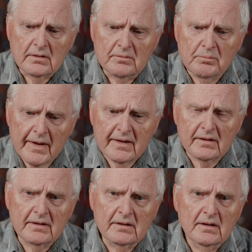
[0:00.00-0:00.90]

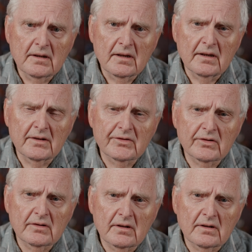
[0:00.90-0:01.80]
mainly it's
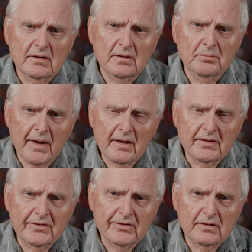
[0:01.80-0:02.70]

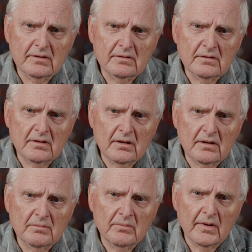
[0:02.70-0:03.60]
balancing
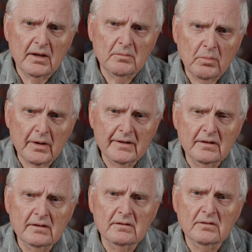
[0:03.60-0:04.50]
and
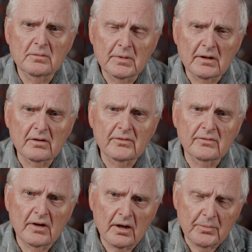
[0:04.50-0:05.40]
blending the
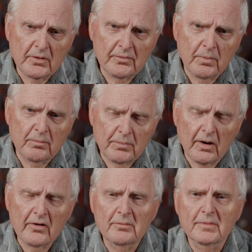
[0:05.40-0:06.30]
upper
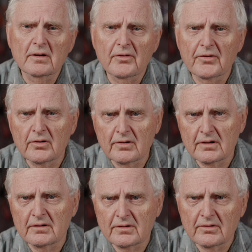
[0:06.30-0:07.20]
part of the middle third
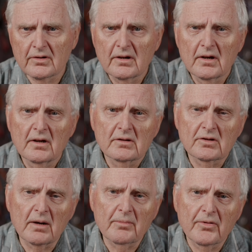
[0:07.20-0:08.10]
into the
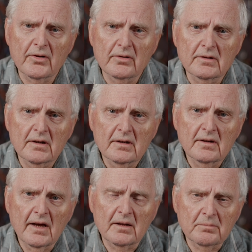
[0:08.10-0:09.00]
top third
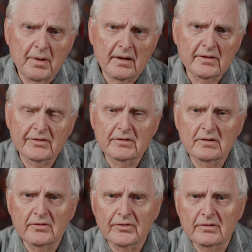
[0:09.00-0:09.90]
and balancing
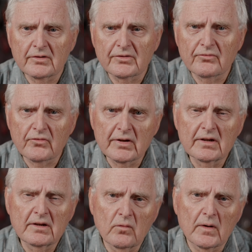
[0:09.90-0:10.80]
those ears
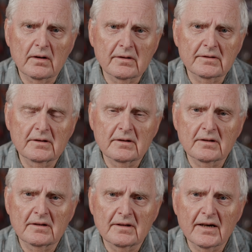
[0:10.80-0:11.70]
really well and getting
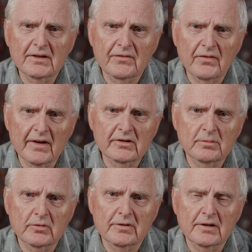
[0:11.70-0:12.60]
a nice
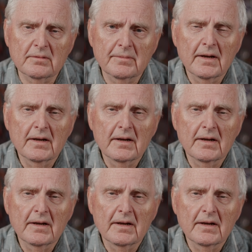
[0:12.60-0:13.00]
flexible tip.